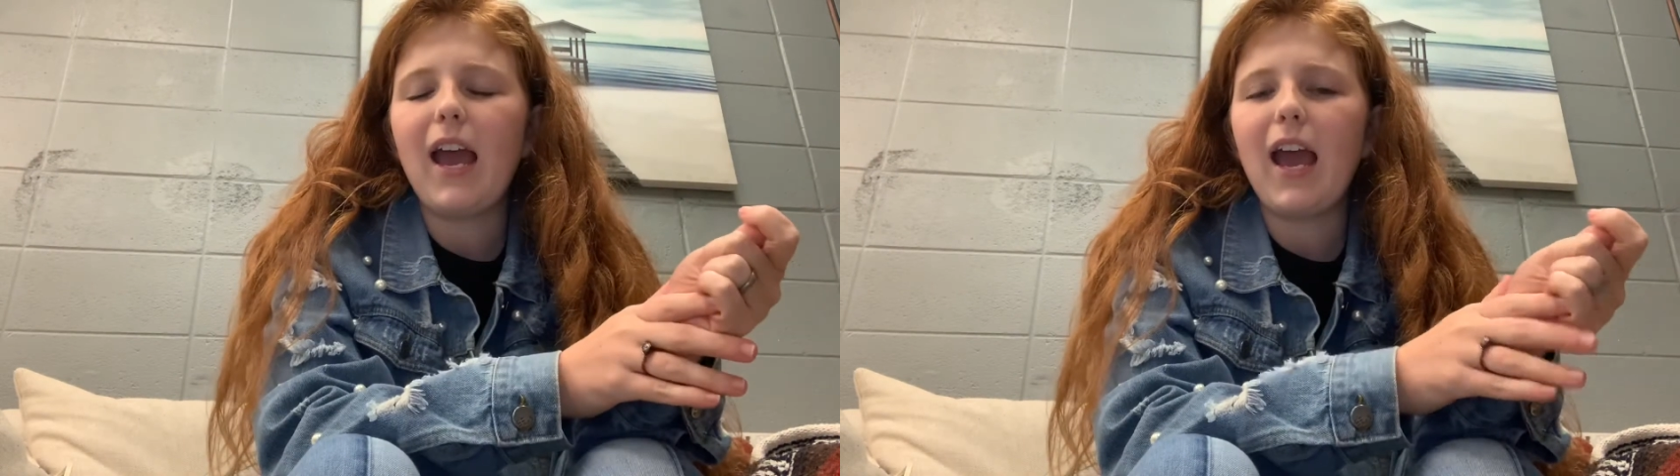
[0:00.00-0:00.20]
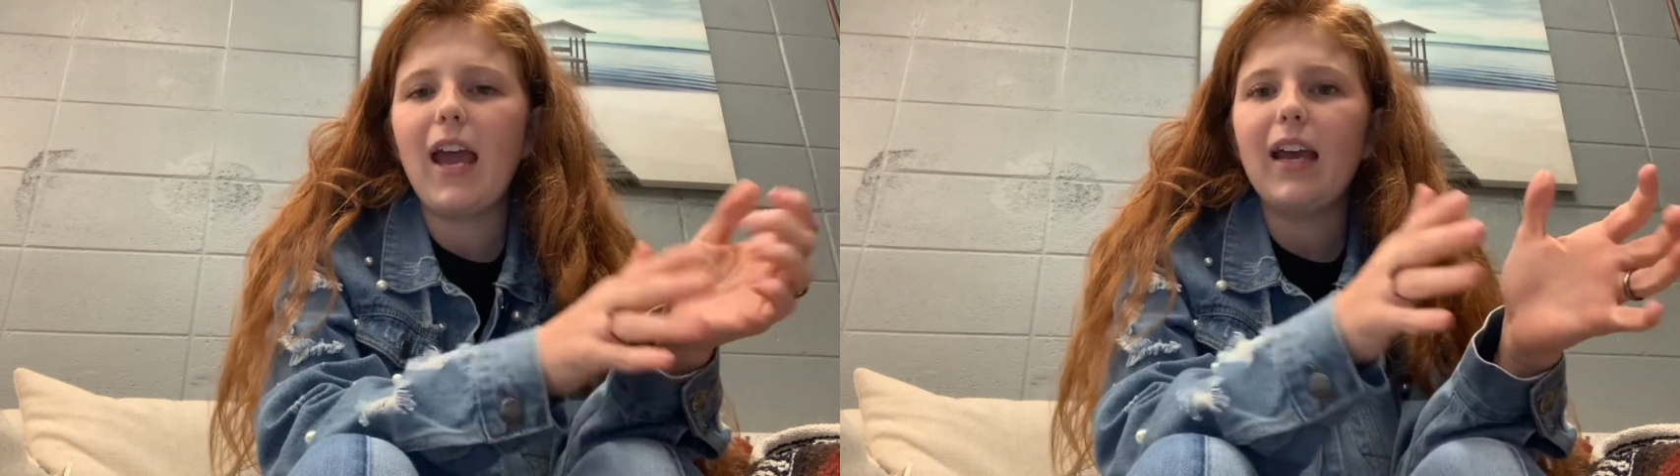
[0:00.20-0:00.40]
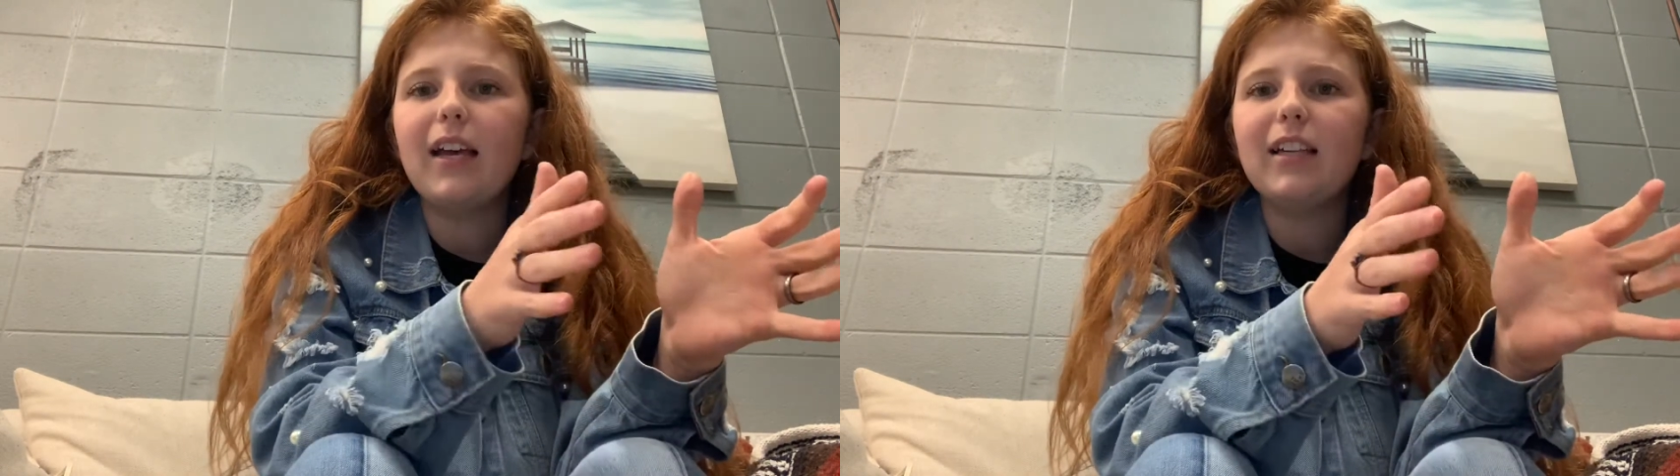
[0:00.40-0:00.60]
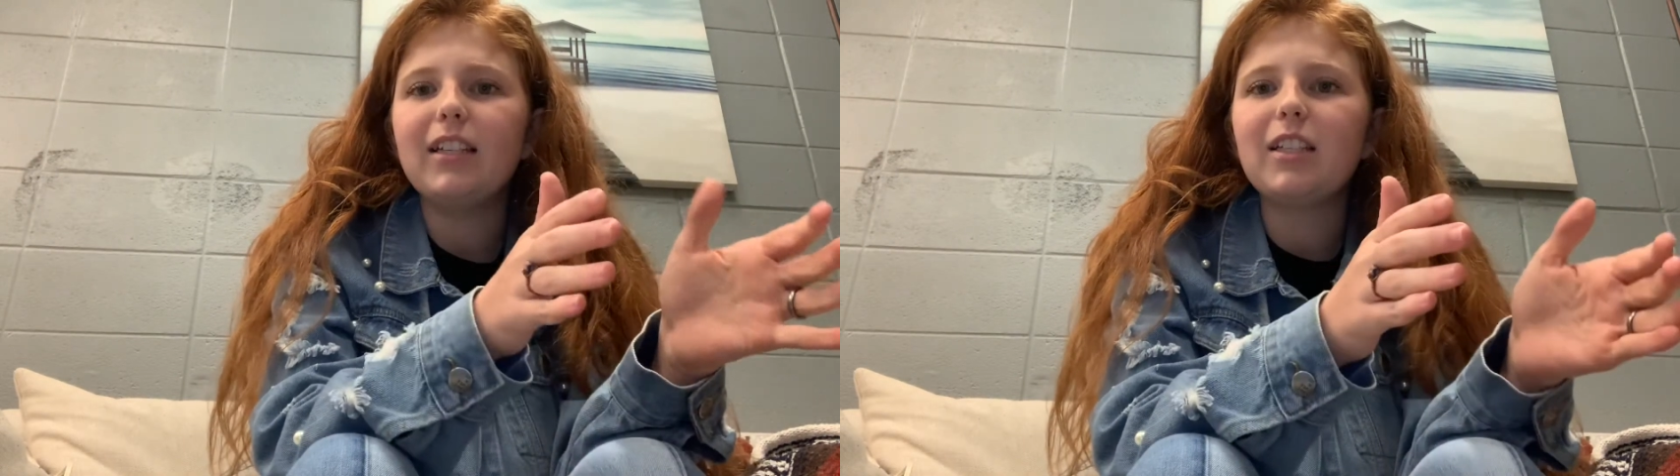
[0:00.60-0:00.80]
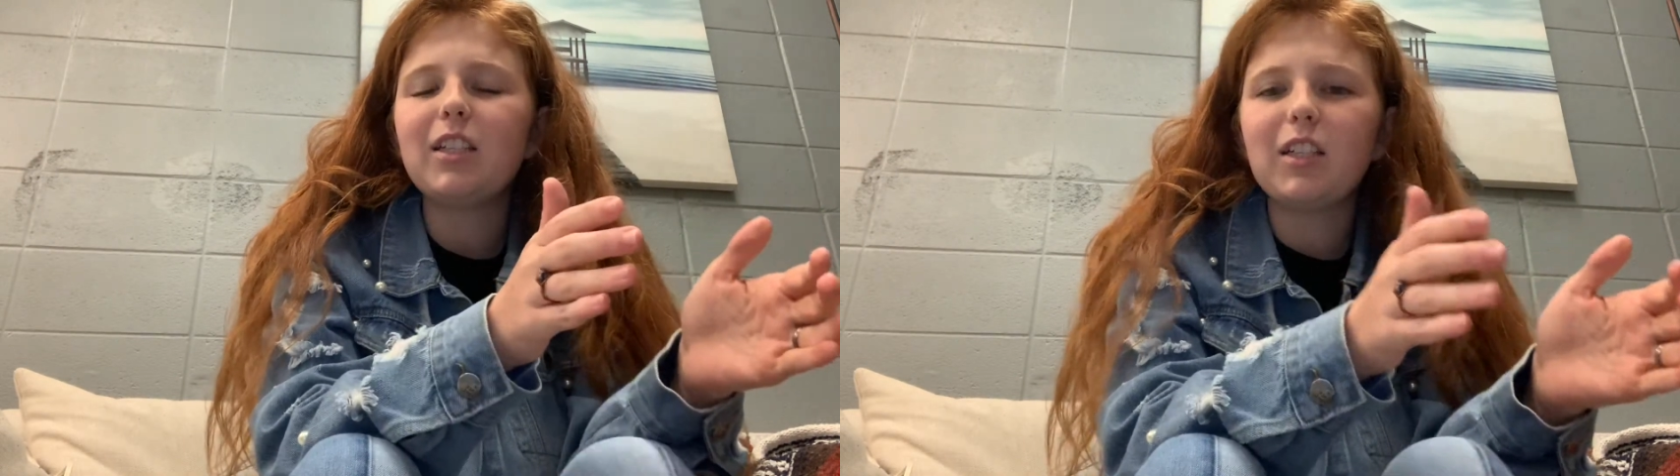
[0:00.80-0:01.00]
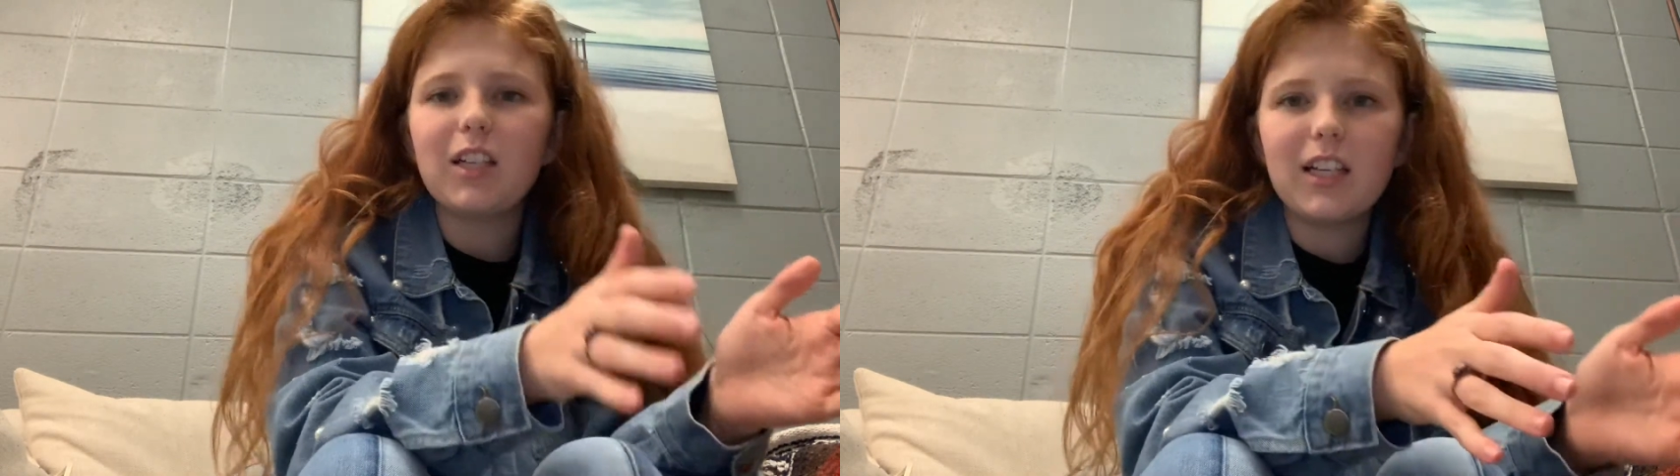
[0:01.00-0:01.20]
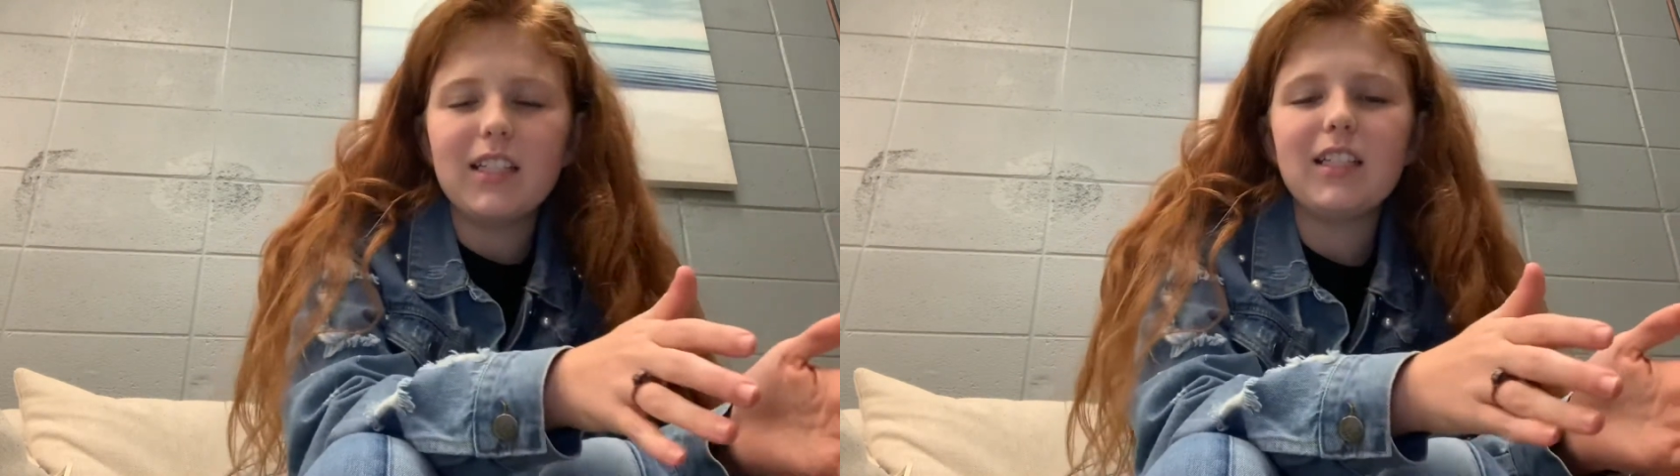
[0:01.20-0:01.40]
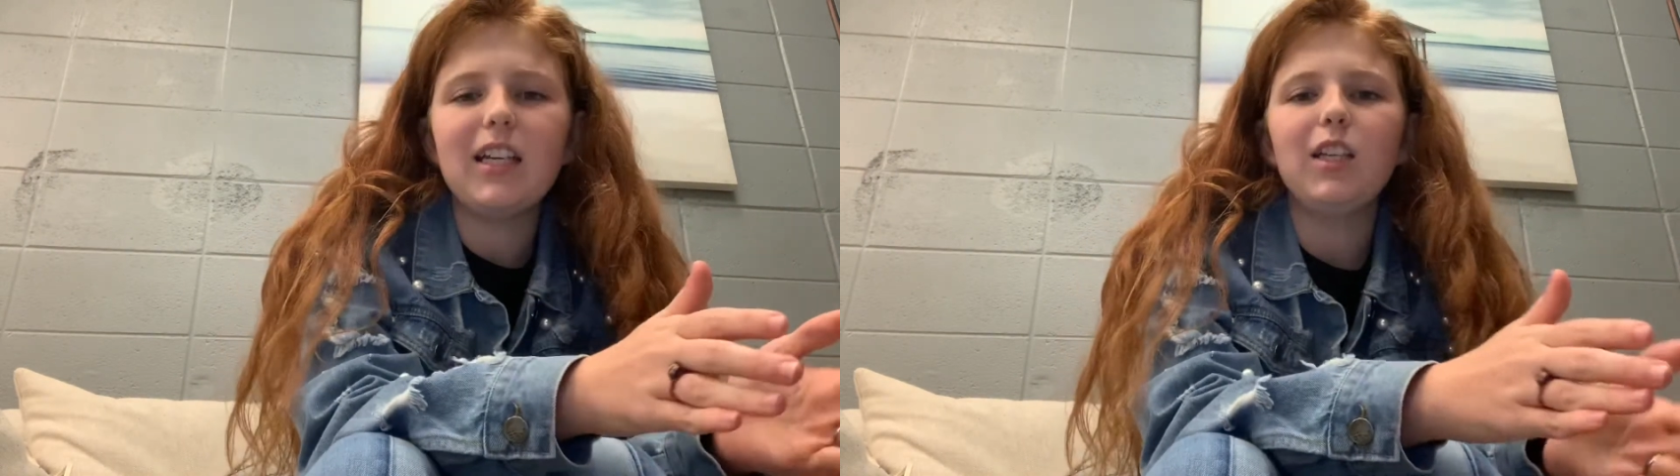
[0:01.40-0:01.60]
and
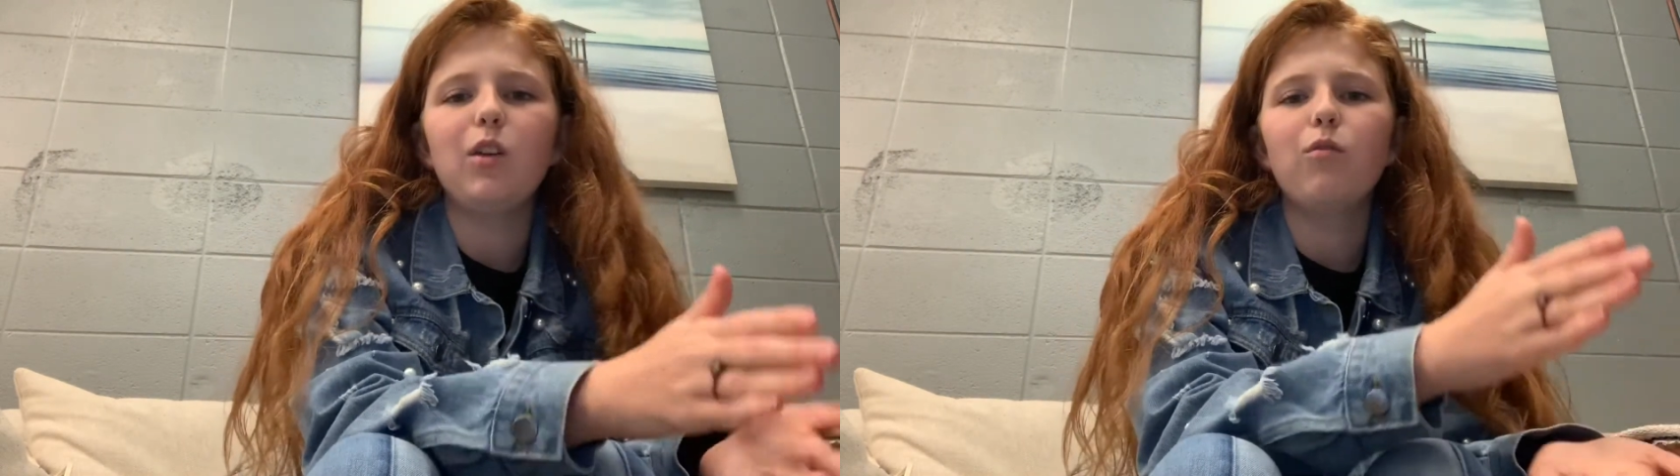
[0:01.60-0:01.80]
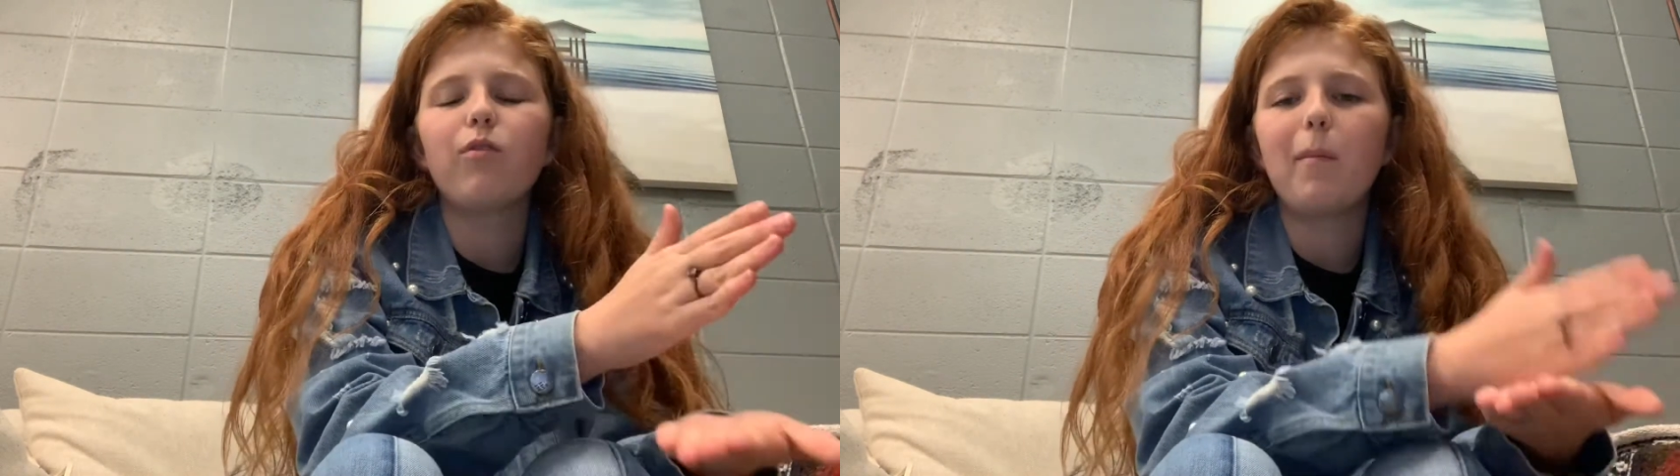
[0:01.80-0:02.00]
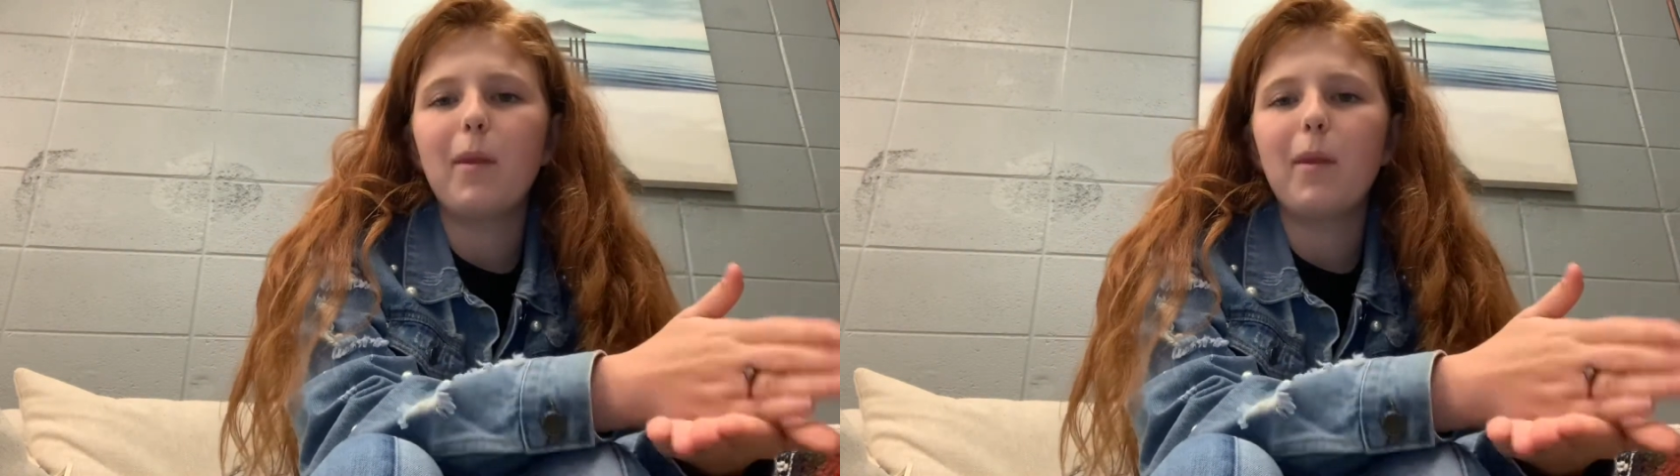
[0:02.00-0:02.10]
continue from the